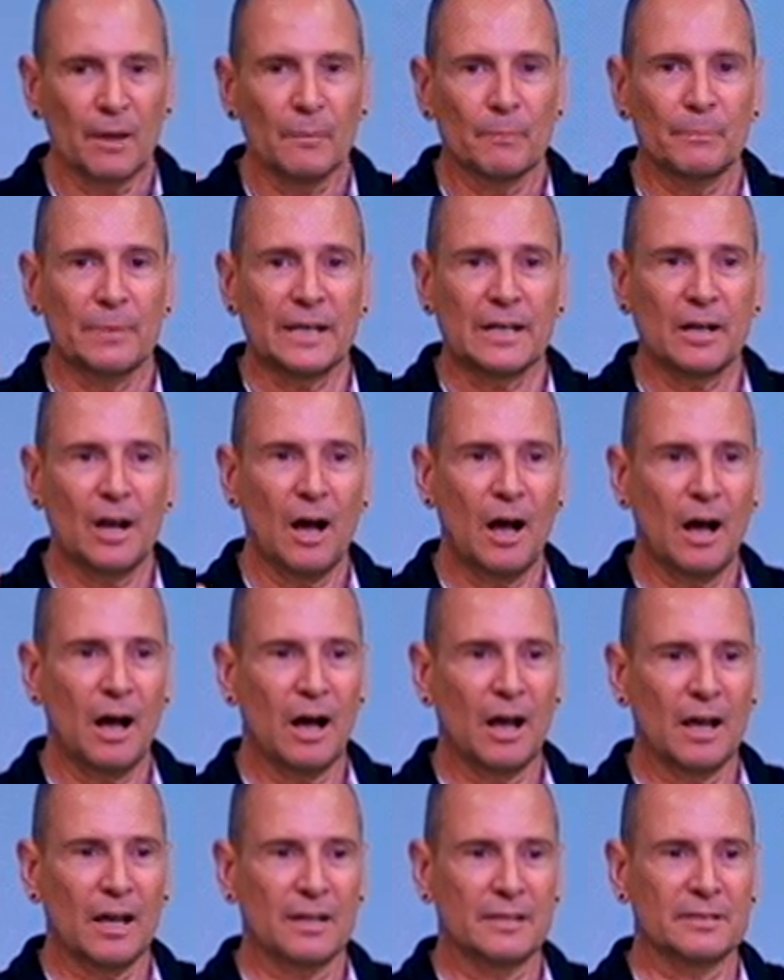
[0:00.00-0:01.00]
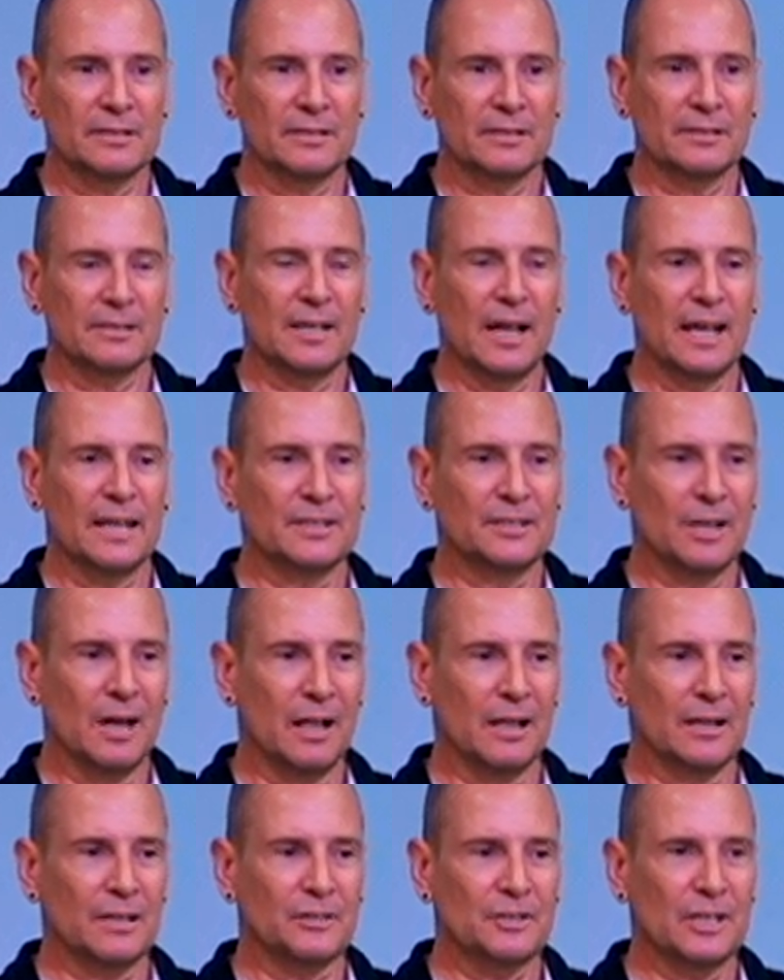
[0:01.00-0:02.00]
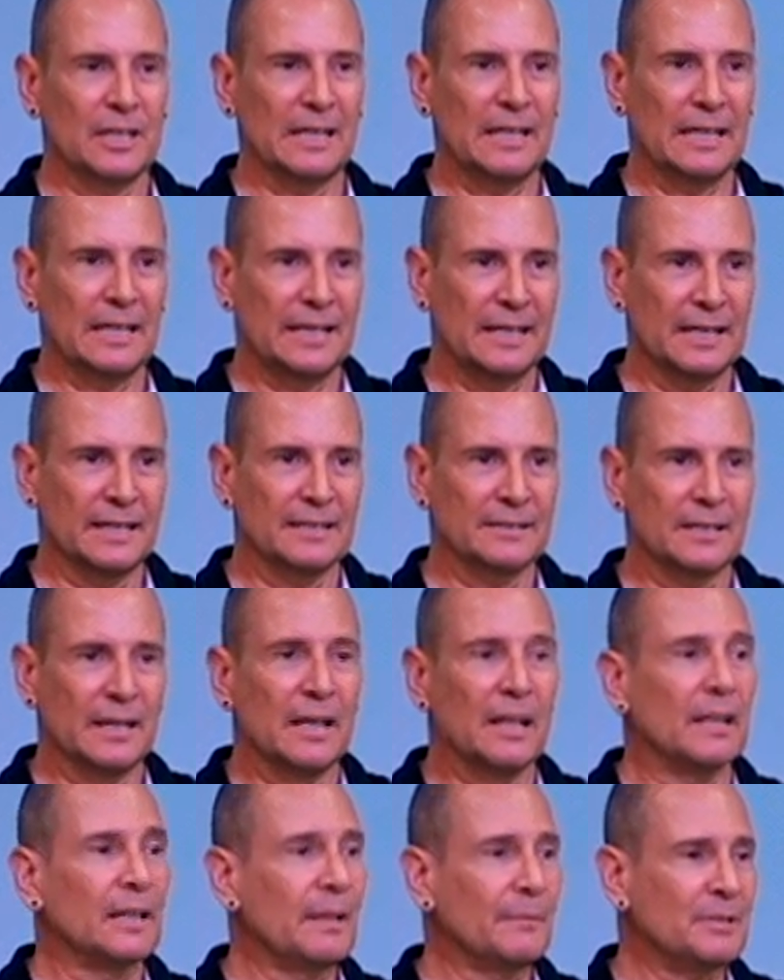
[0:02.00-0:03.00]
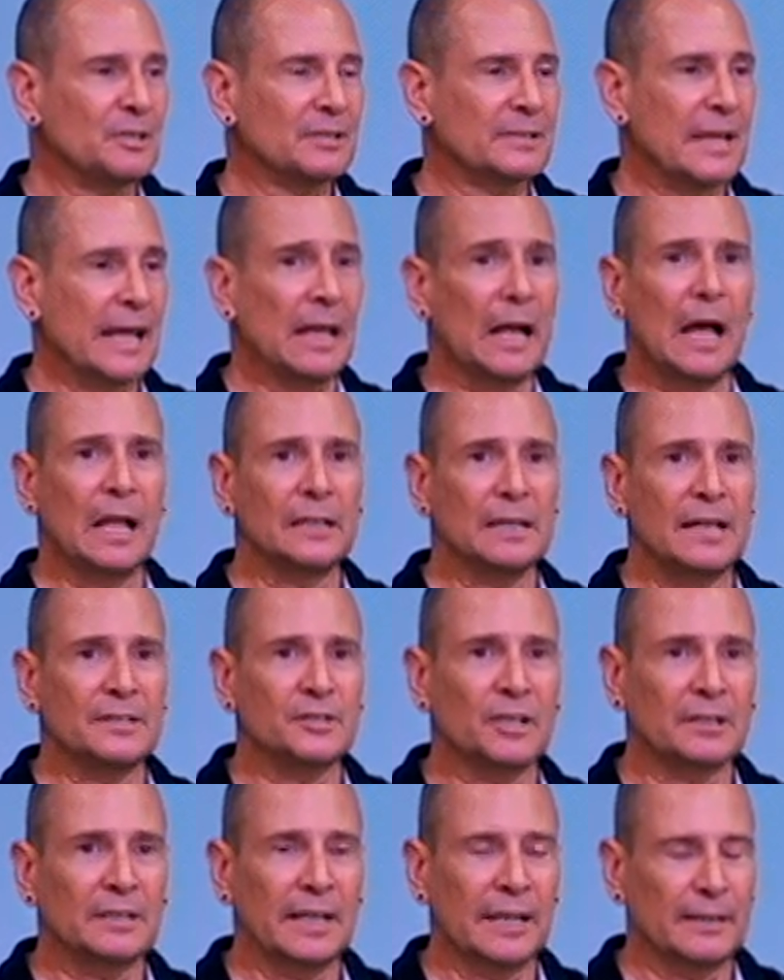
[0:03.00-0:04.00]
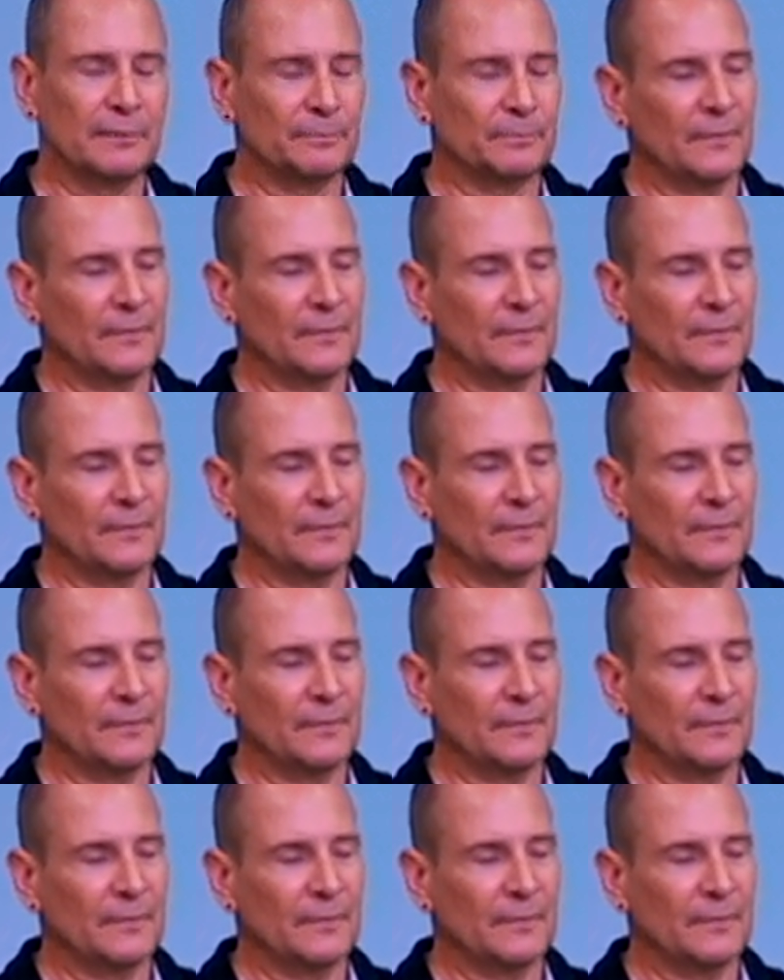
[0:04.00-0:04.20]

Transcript: because Scientology is, let me just say, allegedly,